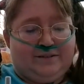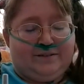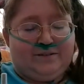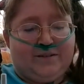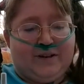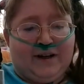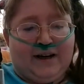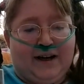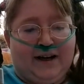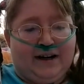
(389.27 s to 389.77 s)

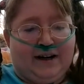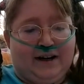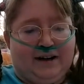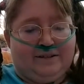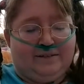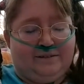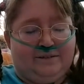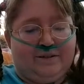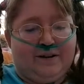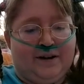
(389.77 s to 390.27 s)
My
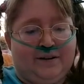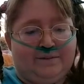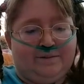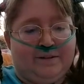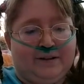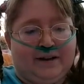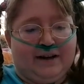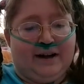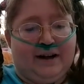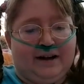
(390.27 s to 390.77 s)

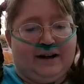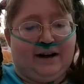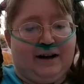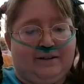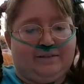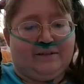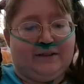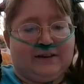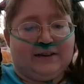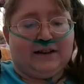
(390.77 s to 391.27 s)

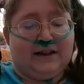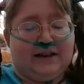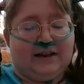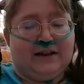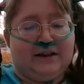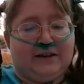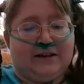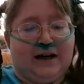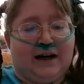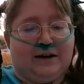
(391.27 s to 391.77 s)
caregiver is going
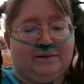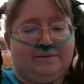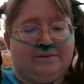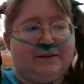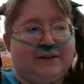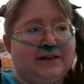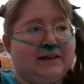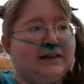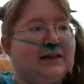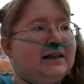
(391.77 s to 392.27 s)
to try to
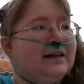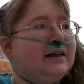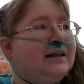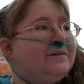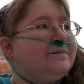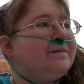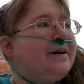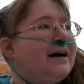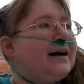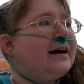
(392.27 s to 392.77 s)
put the
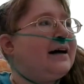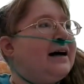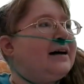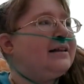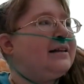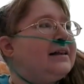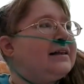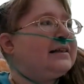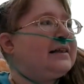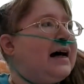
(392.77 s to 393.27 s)
needle back,
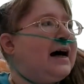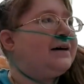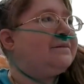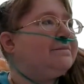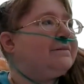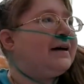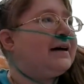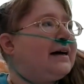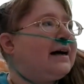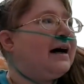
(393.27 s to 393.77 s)
the top
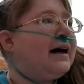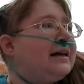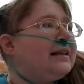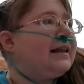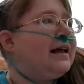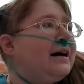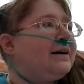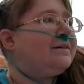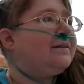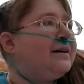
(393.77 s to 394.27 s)
back on
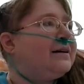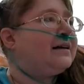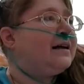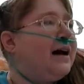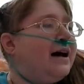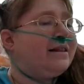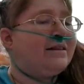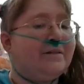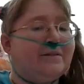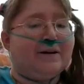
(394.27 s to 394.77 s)
that one.
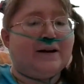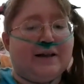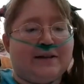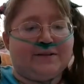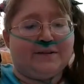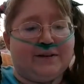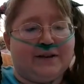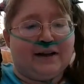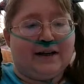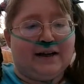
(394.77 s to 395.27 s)
Otherwise,
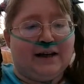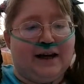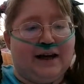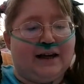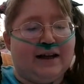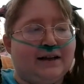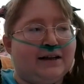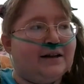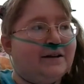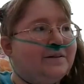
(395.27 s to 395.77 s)
we're going to
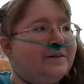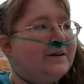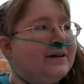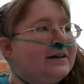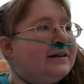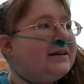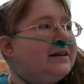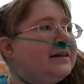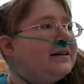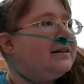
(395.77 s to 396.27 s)
get a new
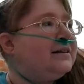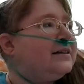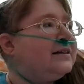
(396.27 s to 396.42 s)
one.